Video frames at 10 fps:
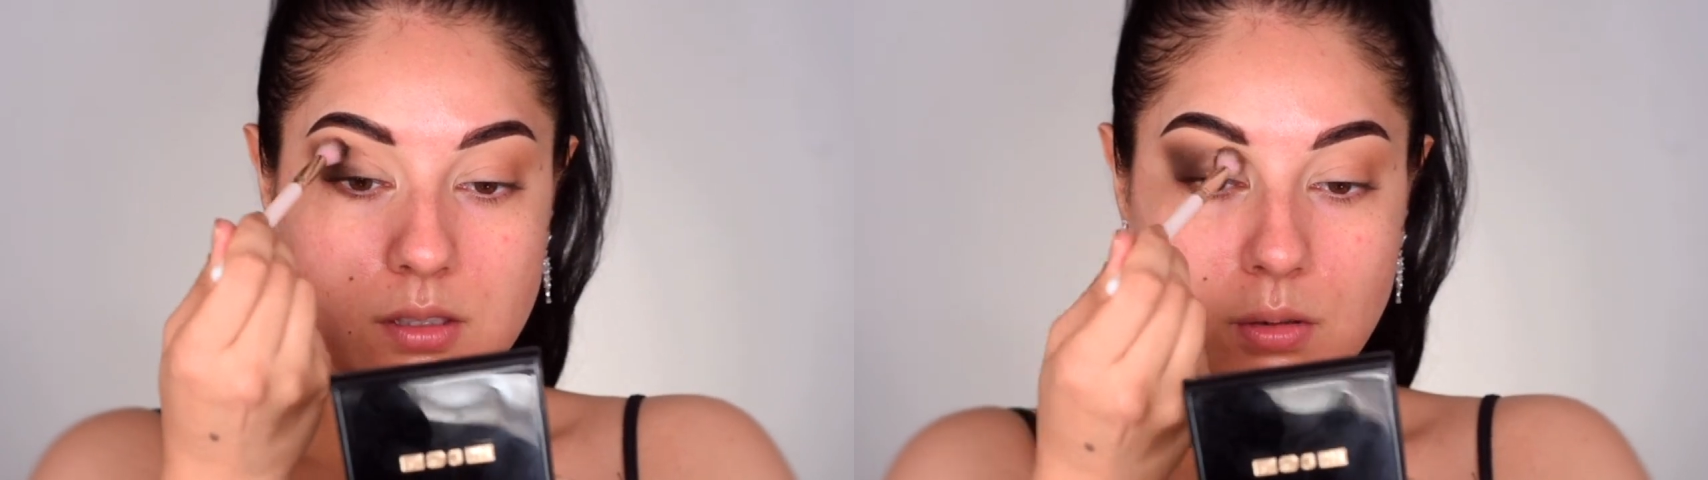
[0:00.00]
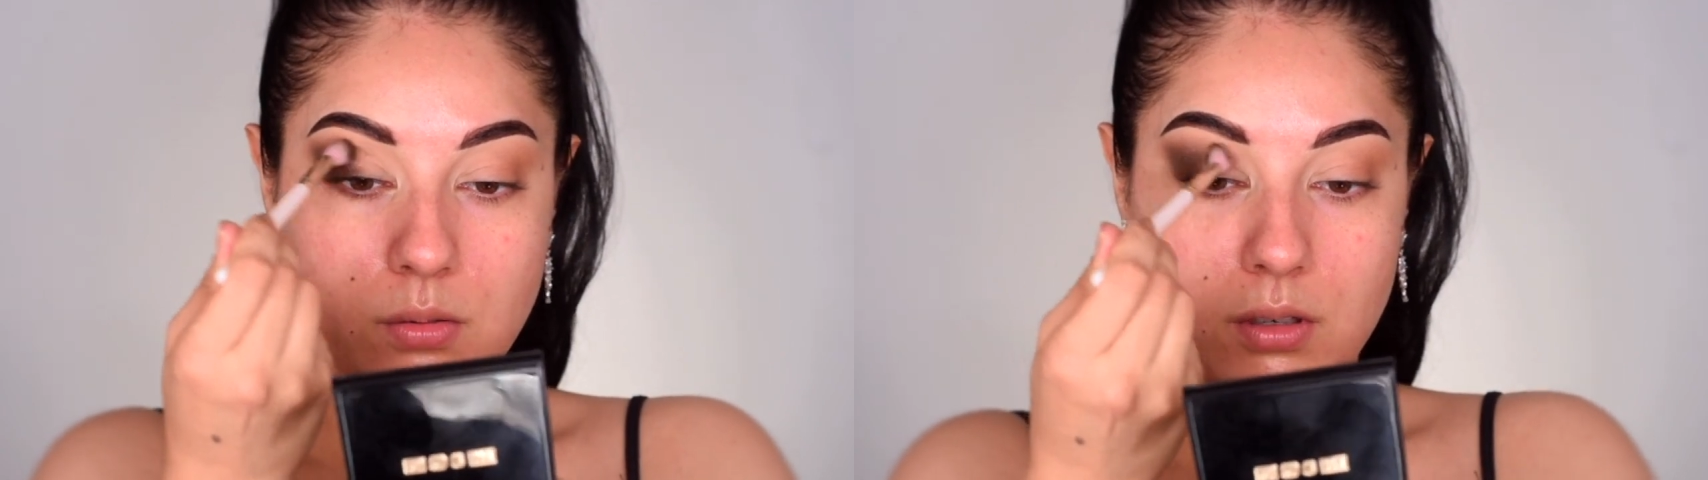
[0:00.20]

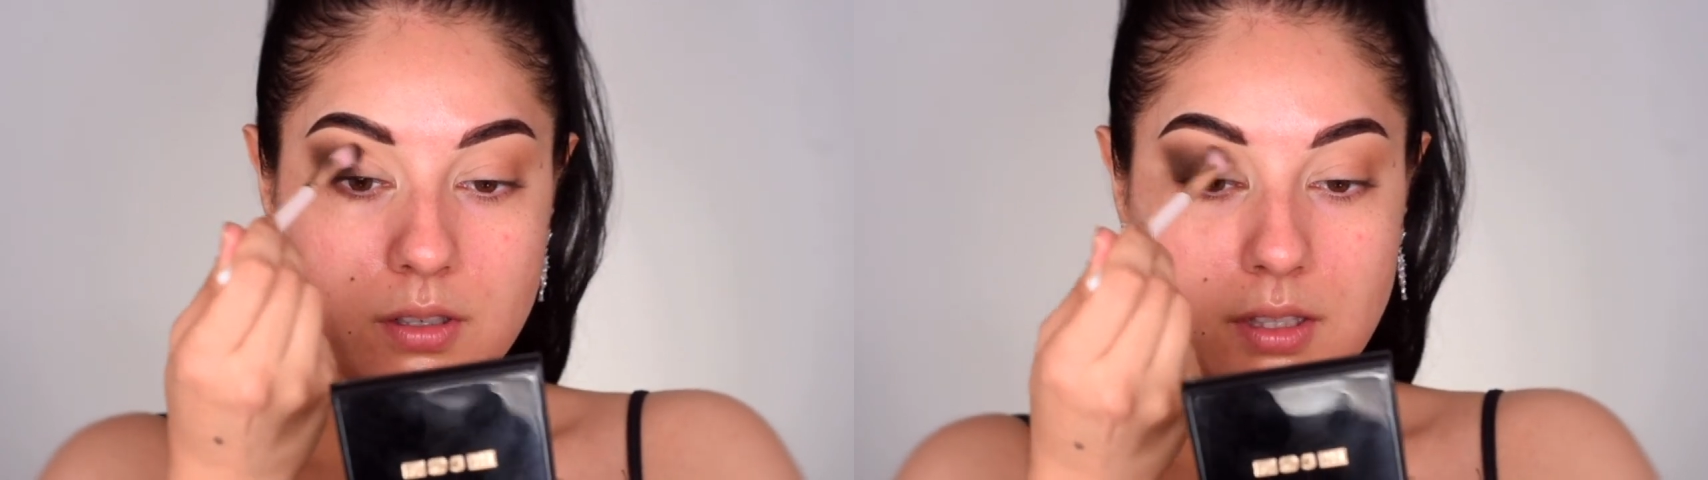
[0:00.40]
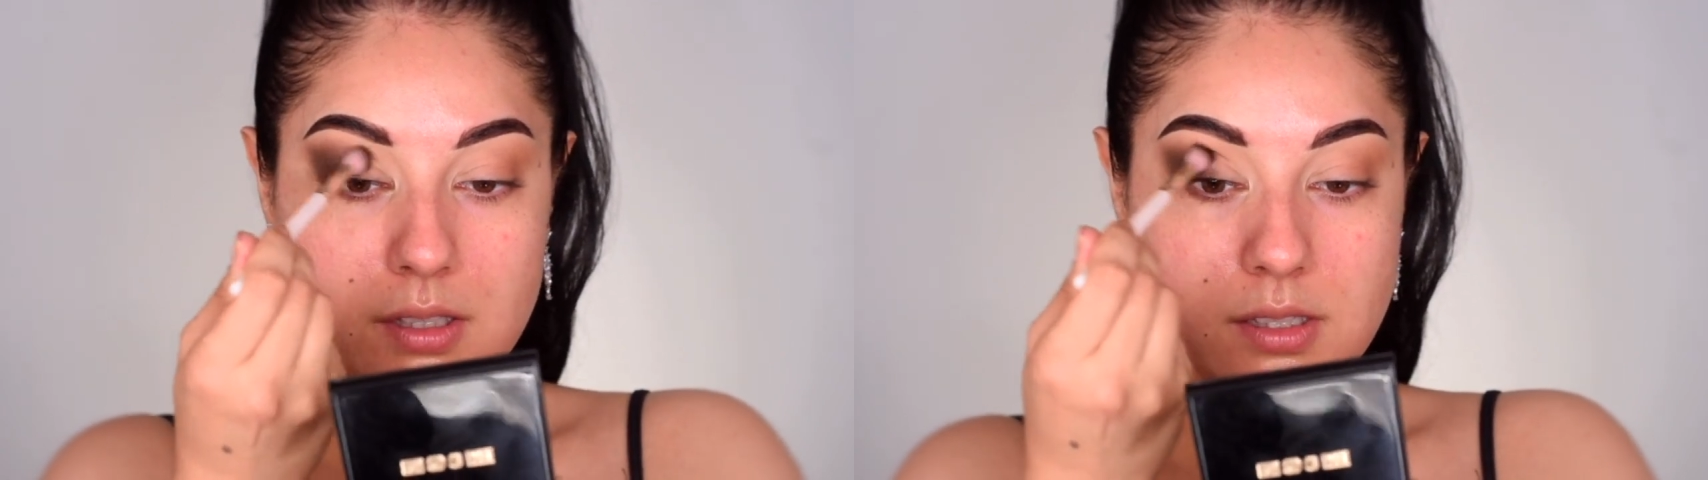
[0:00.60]
toward
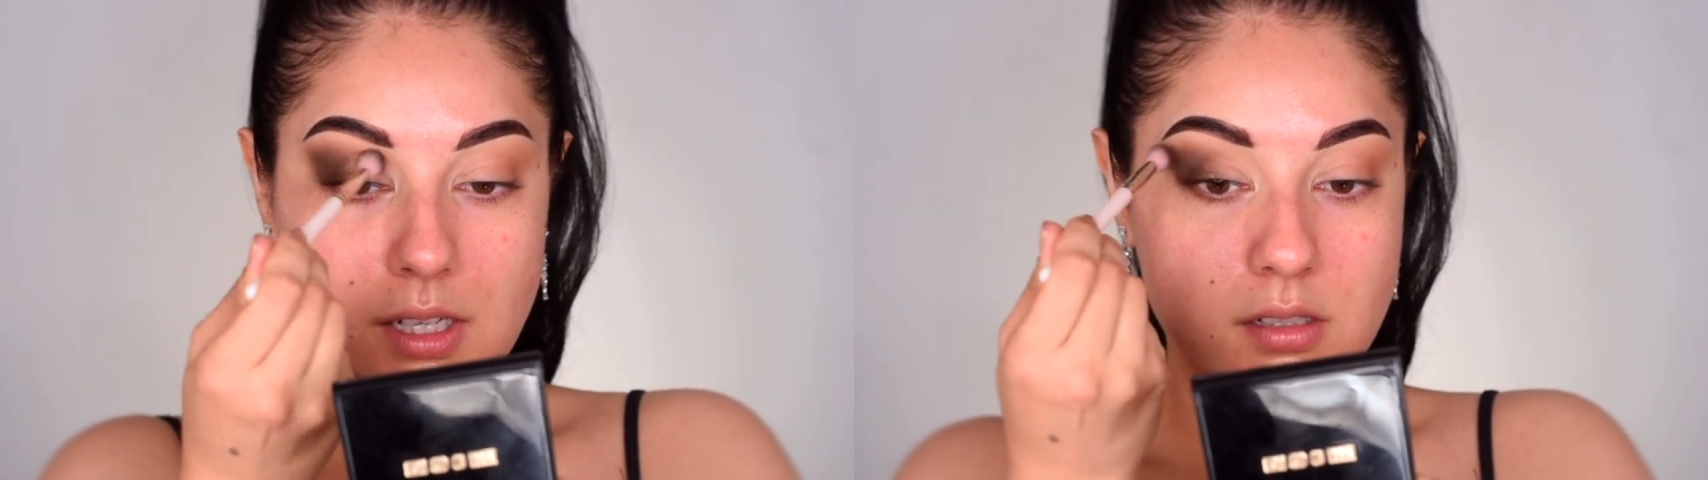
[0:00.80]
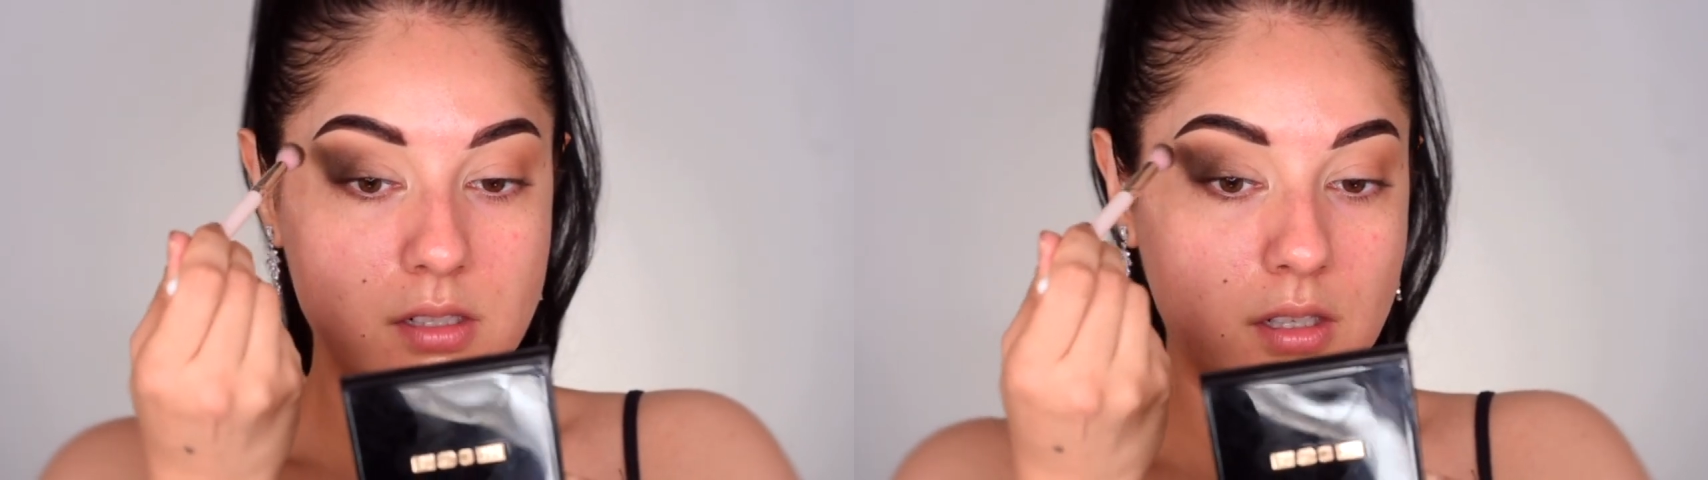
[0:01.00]
the
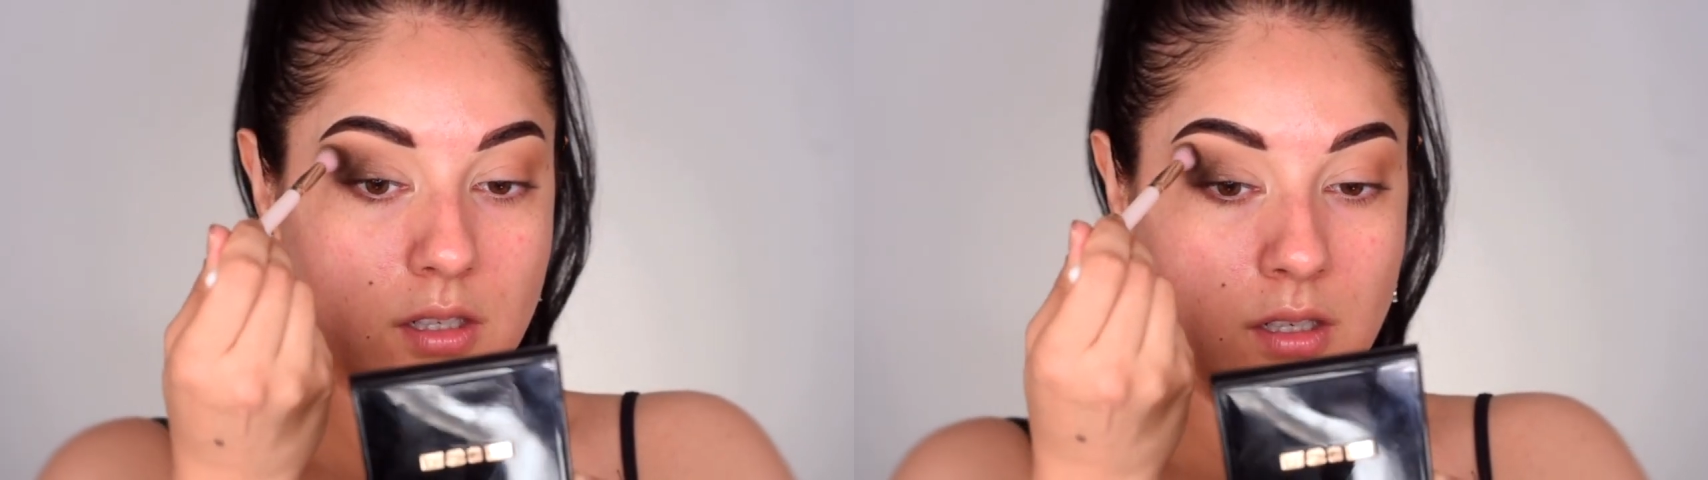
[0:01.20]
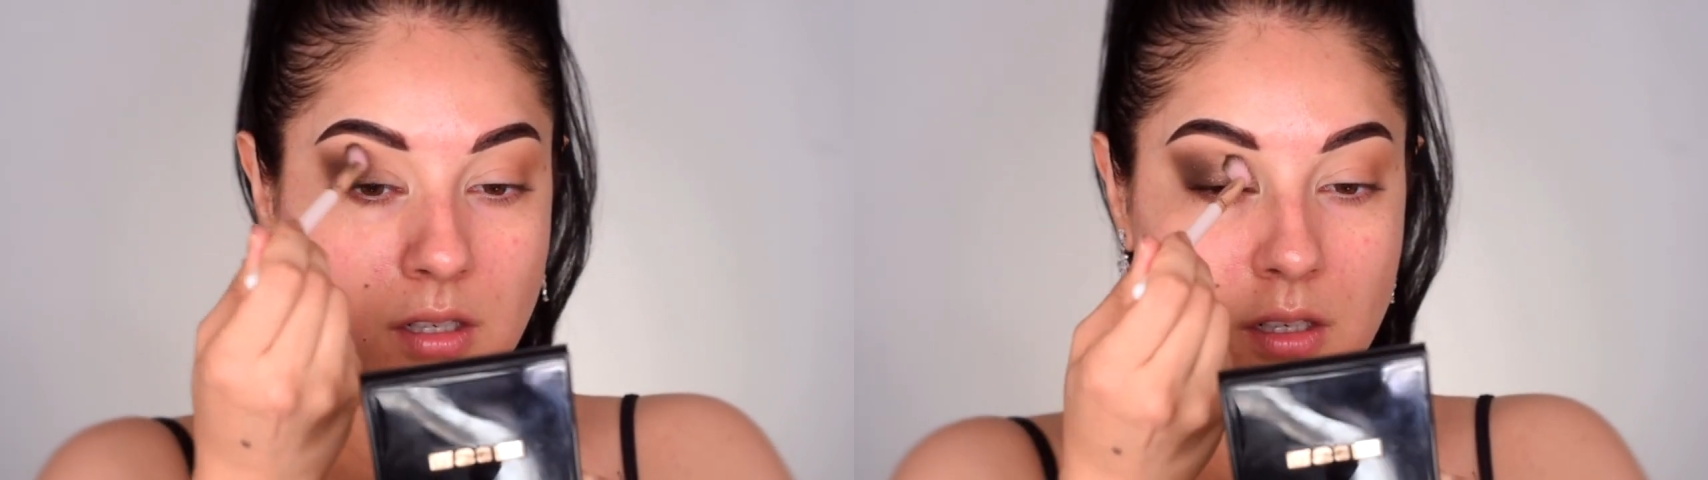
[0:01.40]

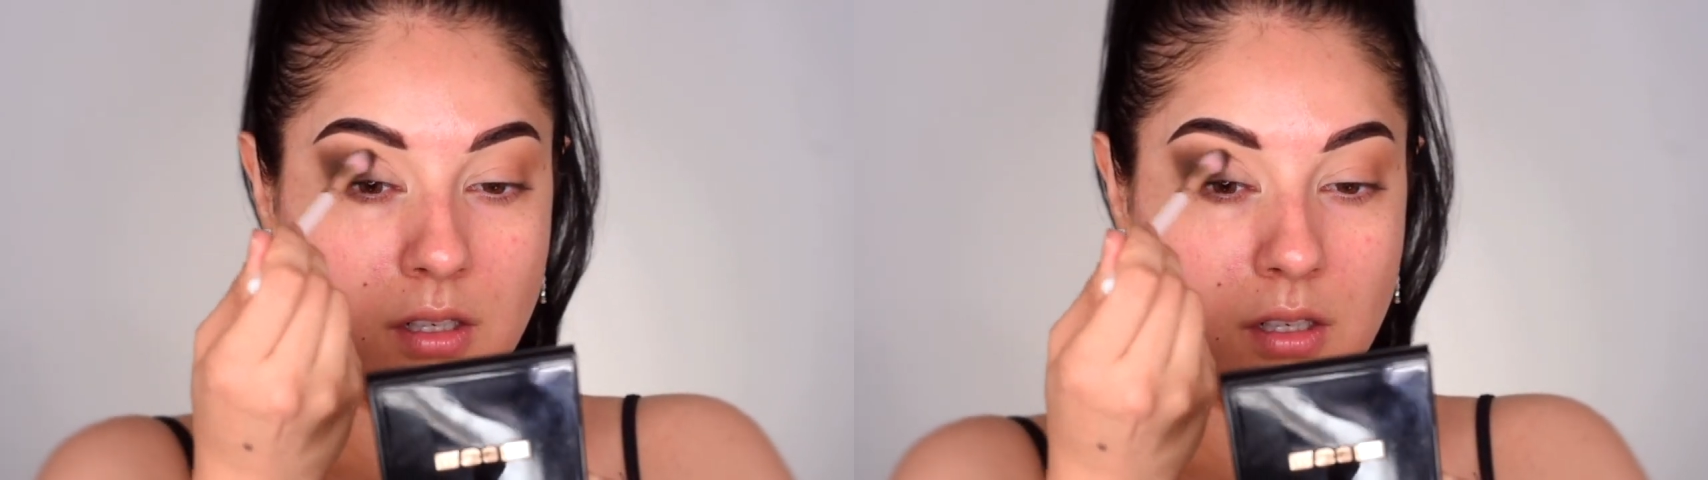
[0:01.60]
center,